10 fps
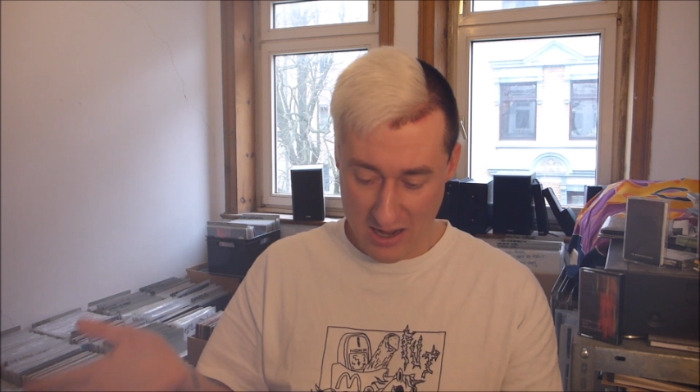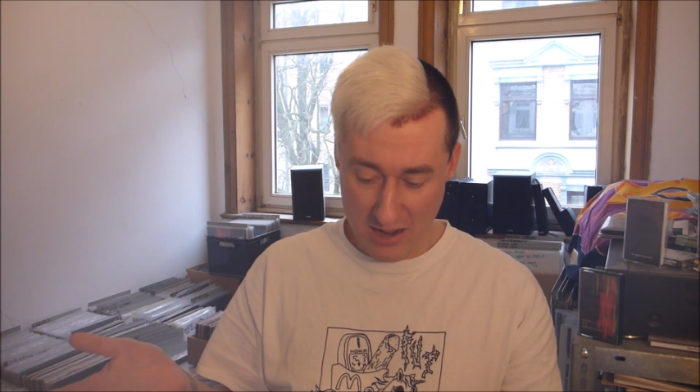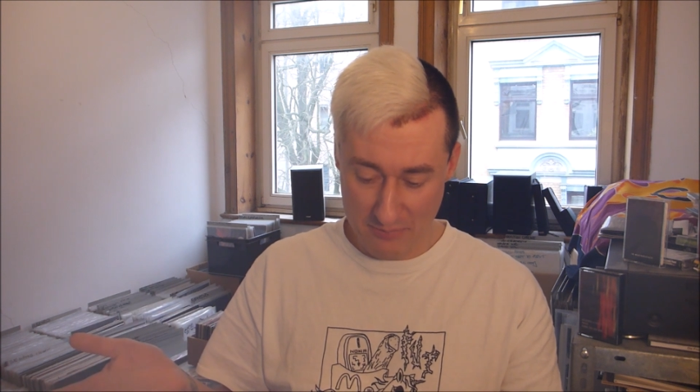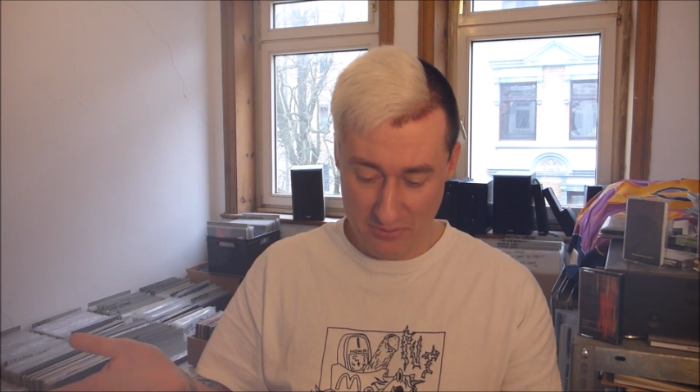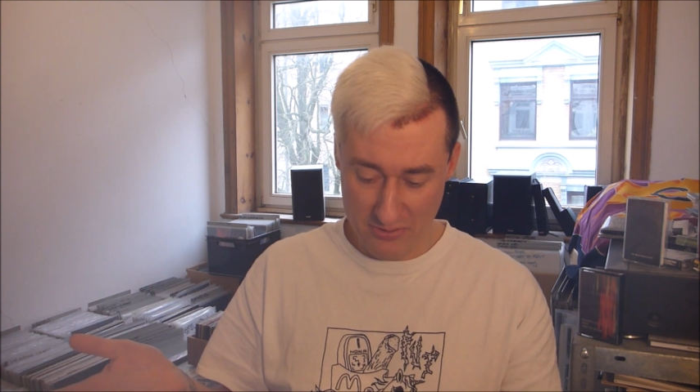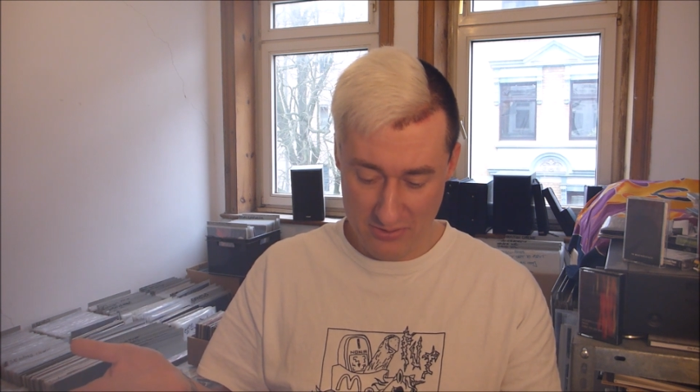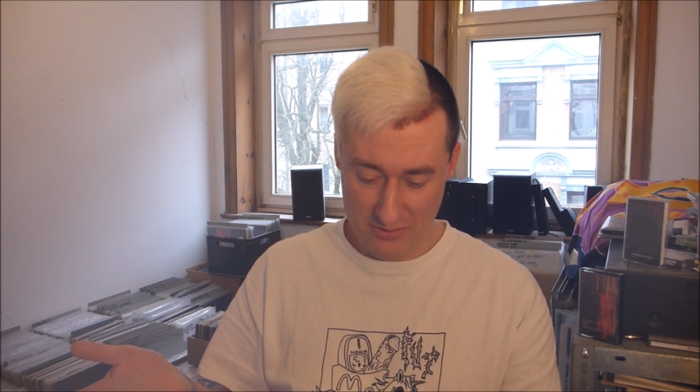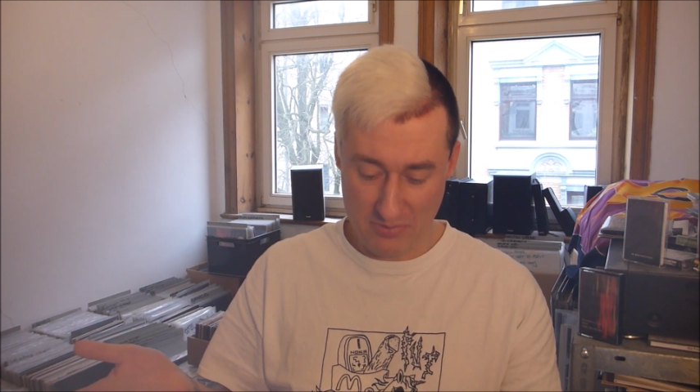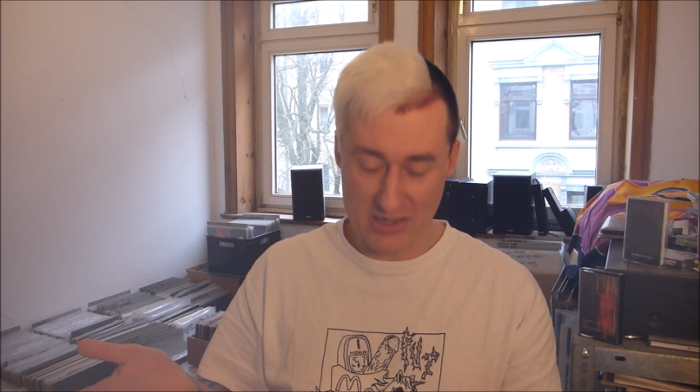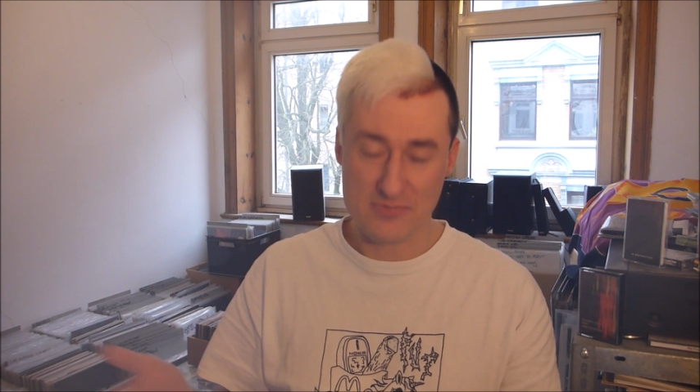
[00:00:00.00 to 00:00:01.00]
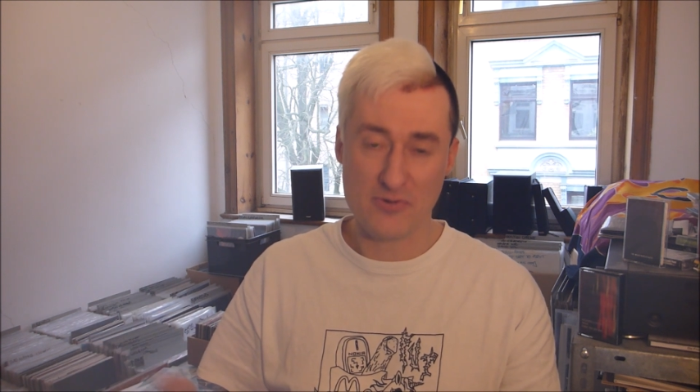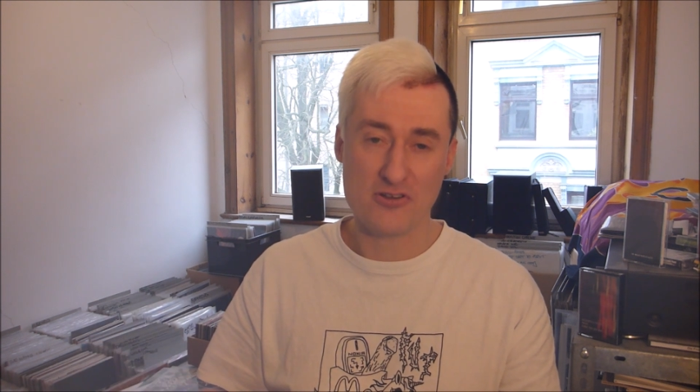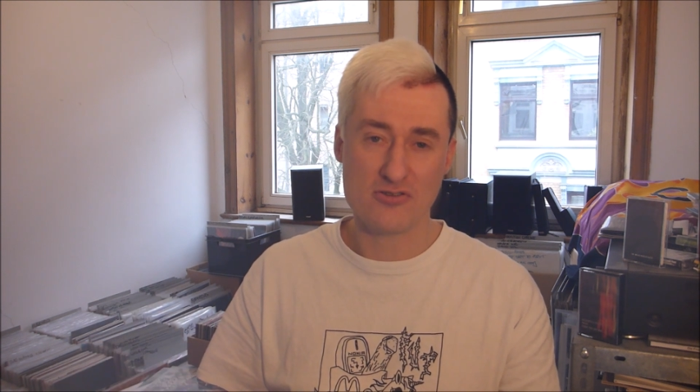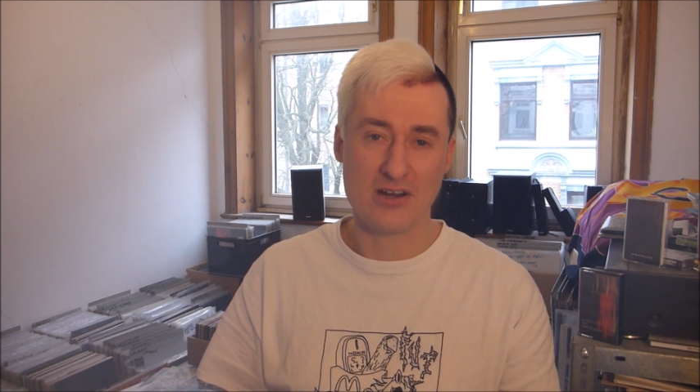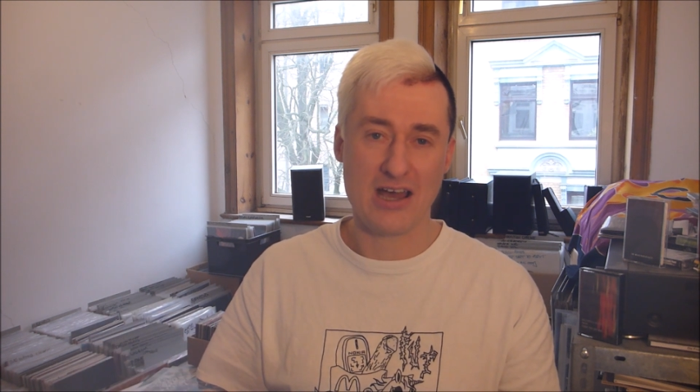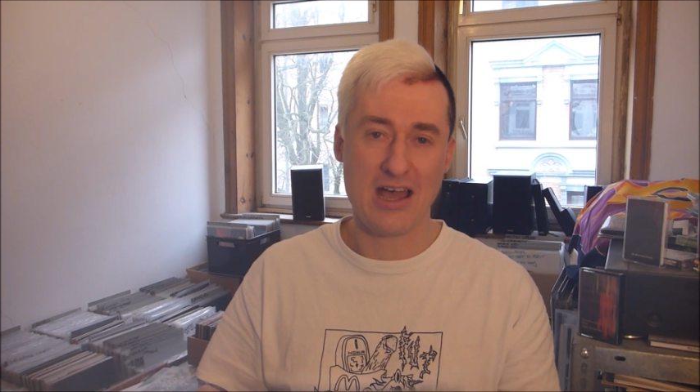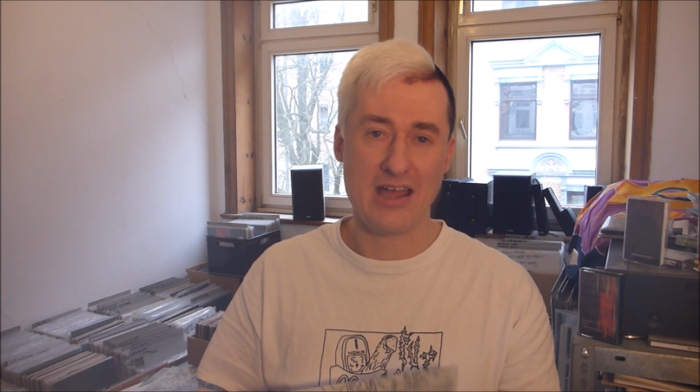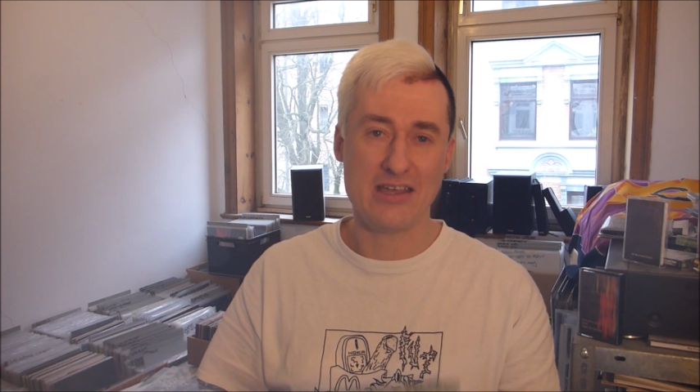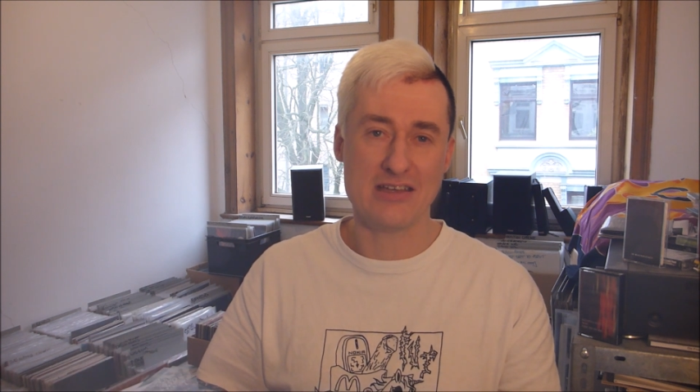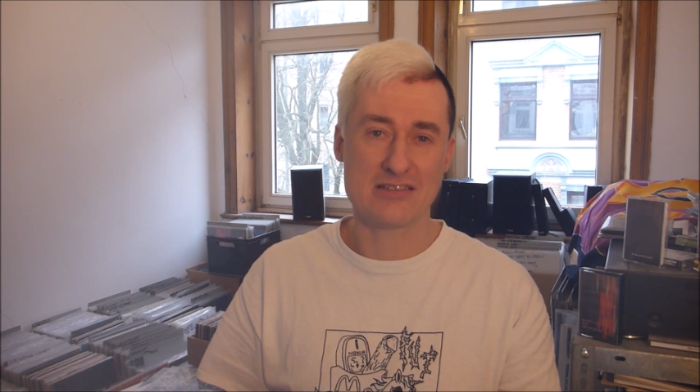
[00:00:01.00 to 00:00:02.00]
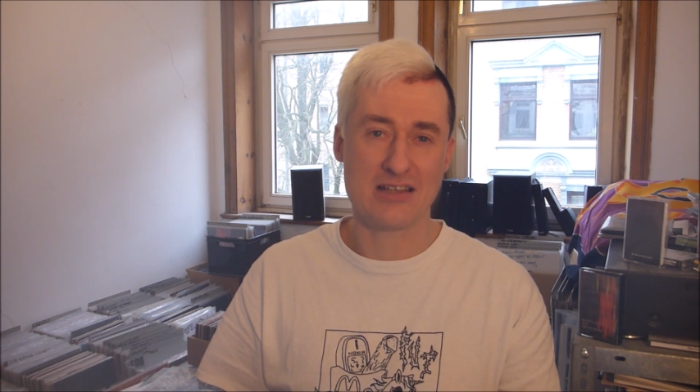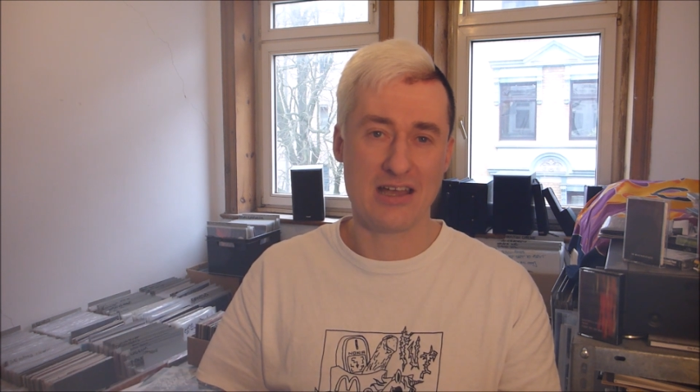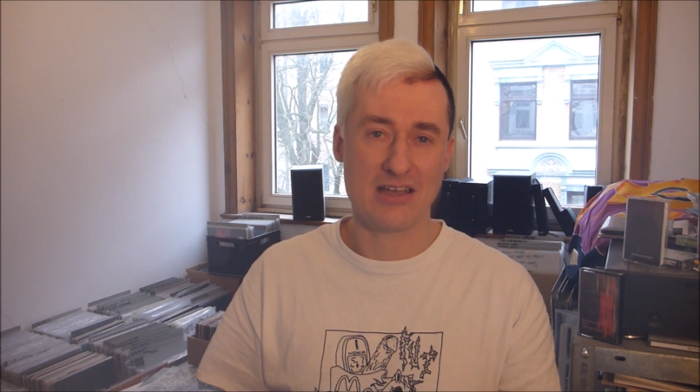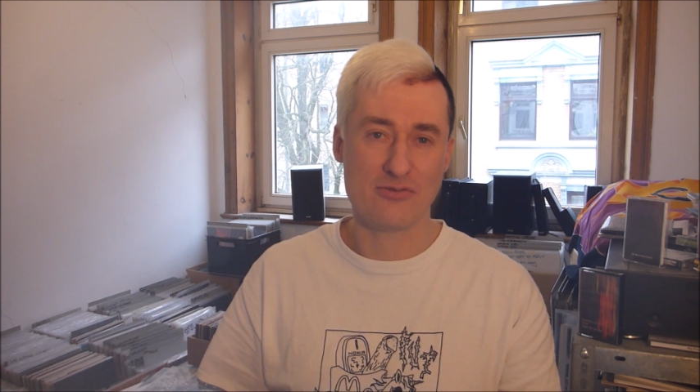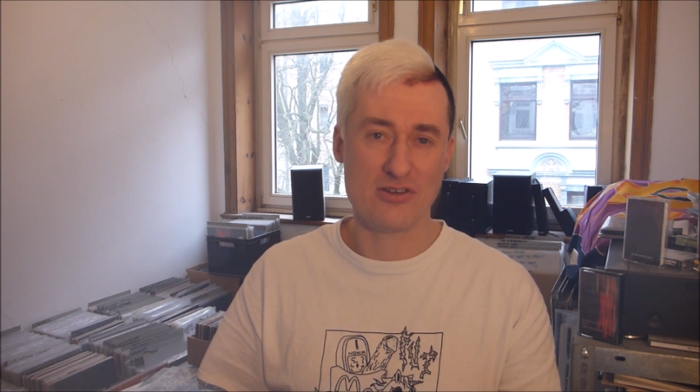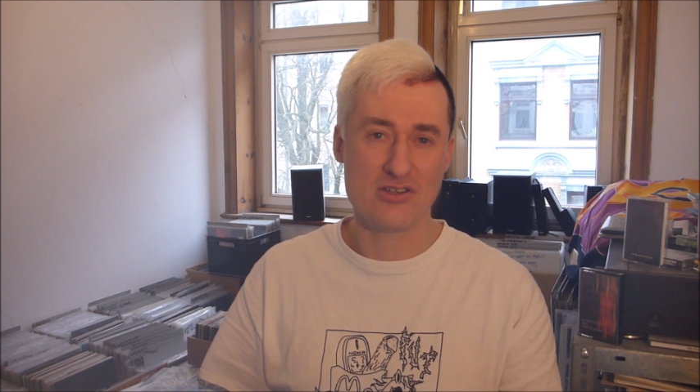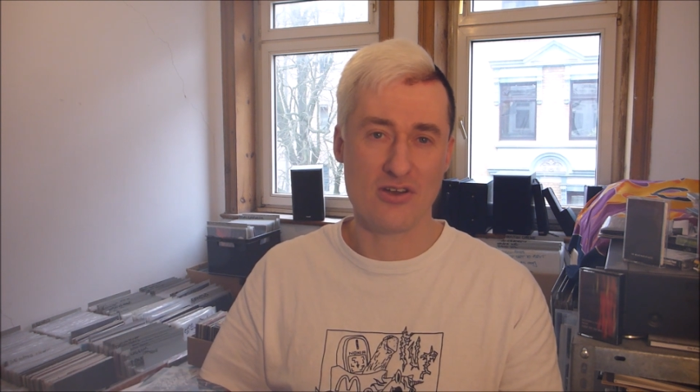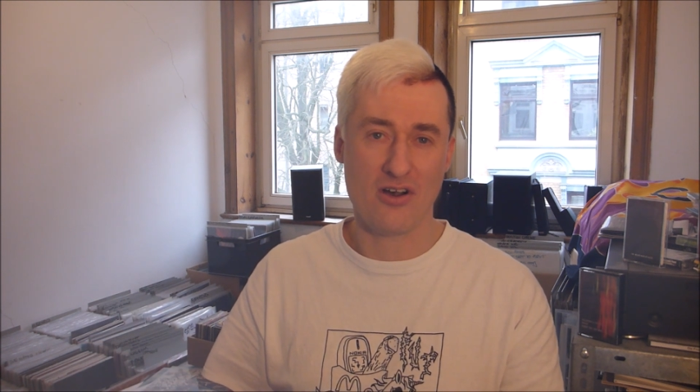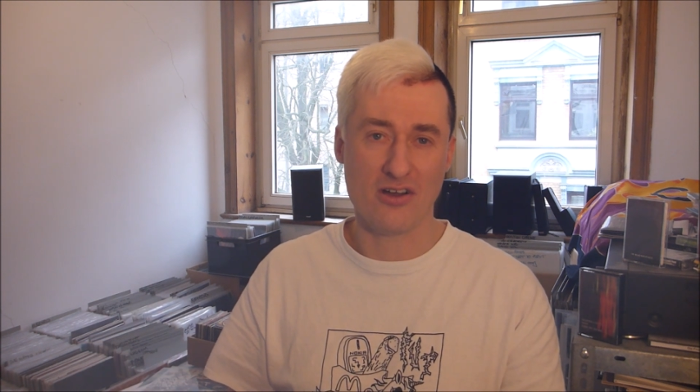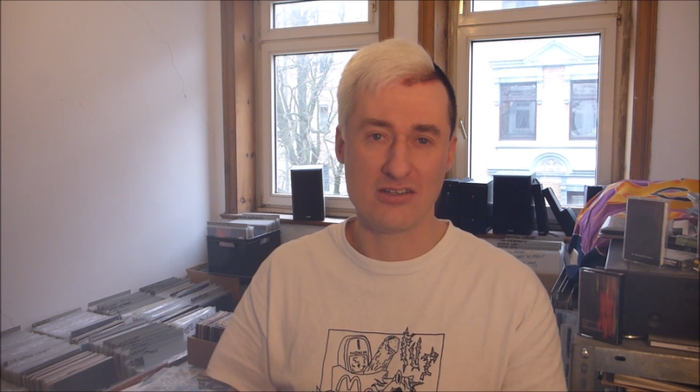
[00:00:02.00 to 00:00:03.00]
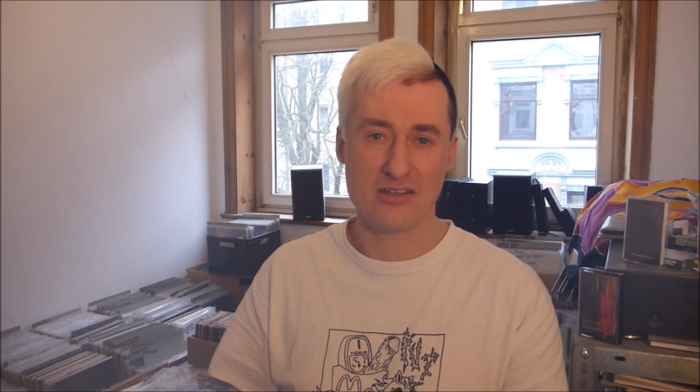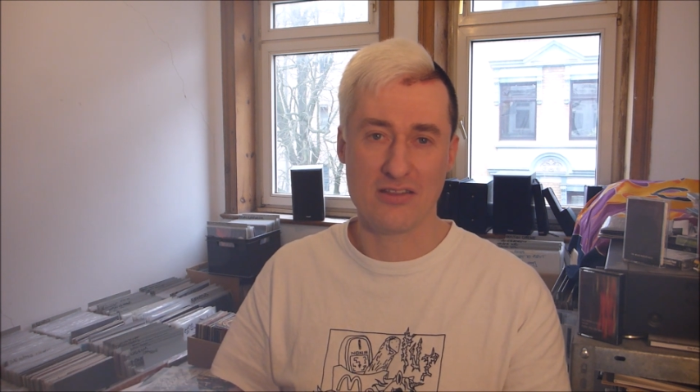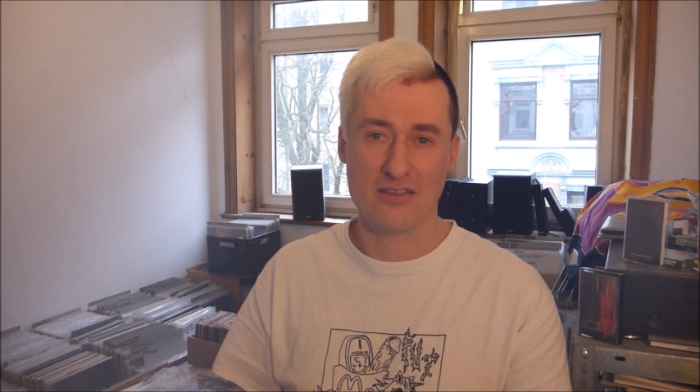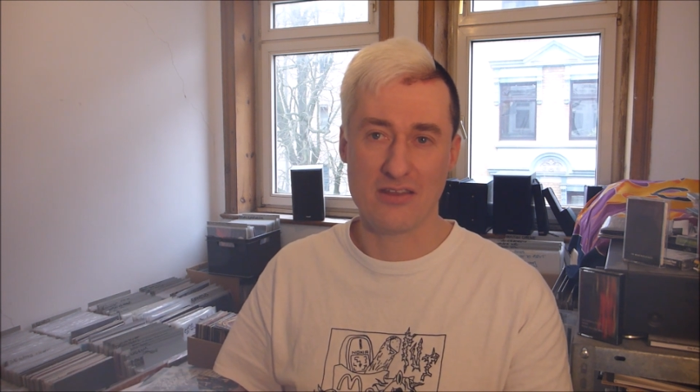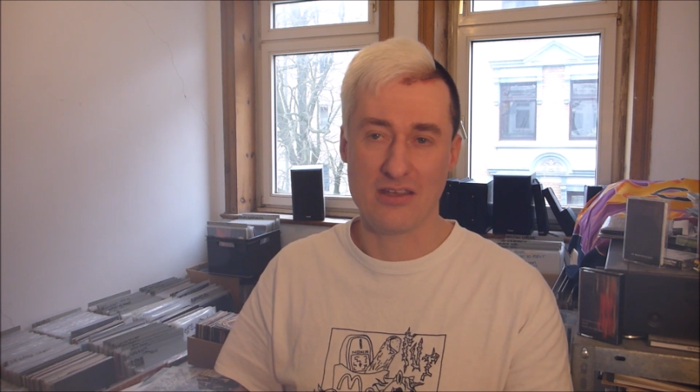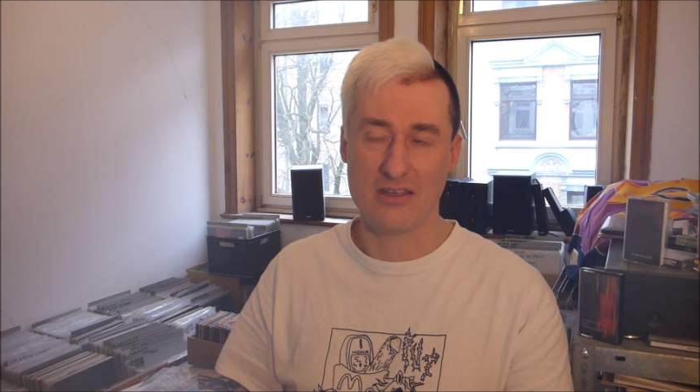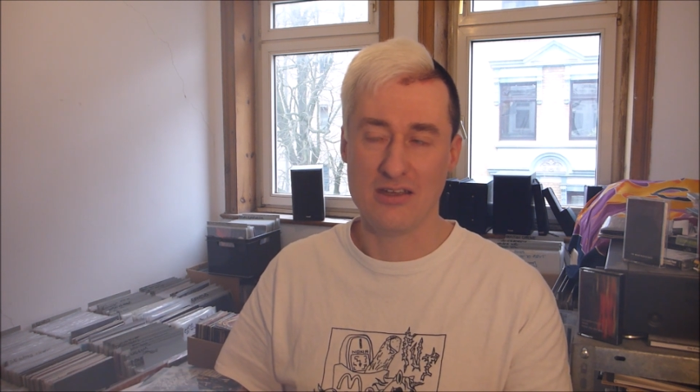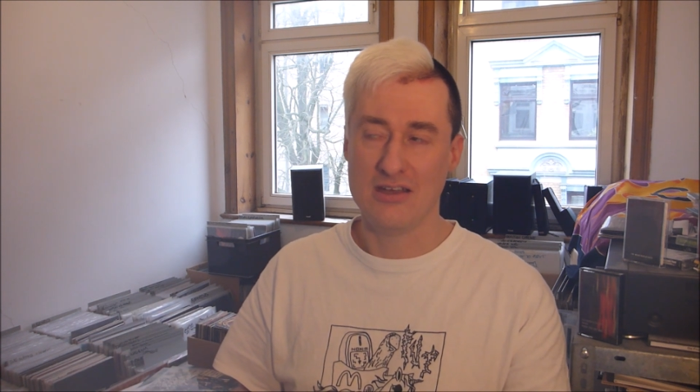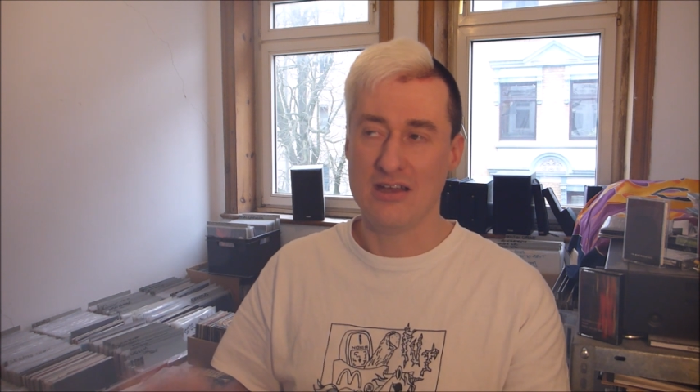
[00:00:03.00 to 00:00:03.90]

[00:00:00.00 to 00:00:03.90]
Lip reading: Up by Spiritual High is like Richie Horton, the